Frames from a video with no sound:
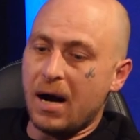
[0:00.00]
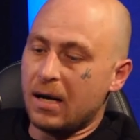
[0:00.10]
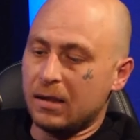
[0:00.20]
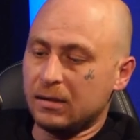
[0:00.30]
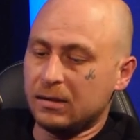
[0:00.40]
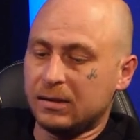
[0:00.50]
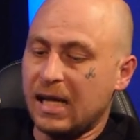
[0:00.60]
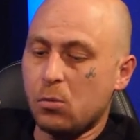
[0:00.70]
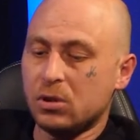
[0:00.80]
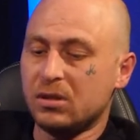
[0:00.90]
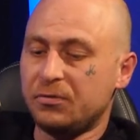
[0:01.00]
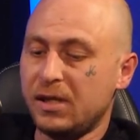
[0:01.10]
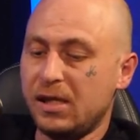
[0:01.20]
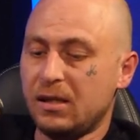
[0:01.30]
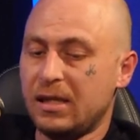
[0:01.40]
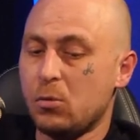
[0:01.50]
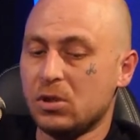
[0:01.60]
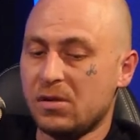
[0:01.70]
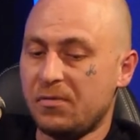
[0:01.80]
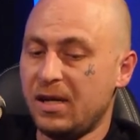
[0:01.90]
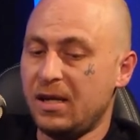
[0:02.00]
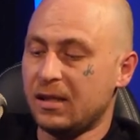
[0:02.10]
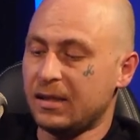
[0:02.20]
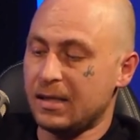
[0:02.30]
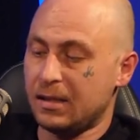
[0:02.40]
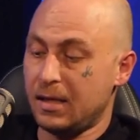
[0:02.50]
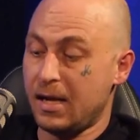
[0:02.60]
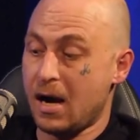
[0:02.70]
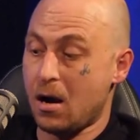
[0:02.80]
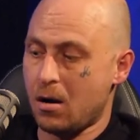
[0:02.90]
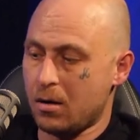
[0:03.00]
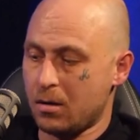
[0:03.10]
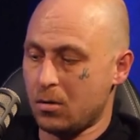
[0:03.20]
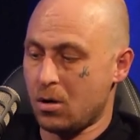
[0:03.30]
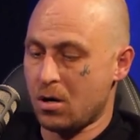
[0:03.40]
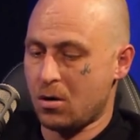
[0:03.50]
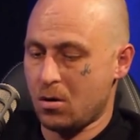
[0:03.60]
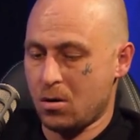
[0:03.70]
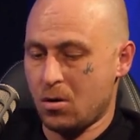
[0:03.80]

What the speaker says: But that wasn't a thing in our days. Now, like.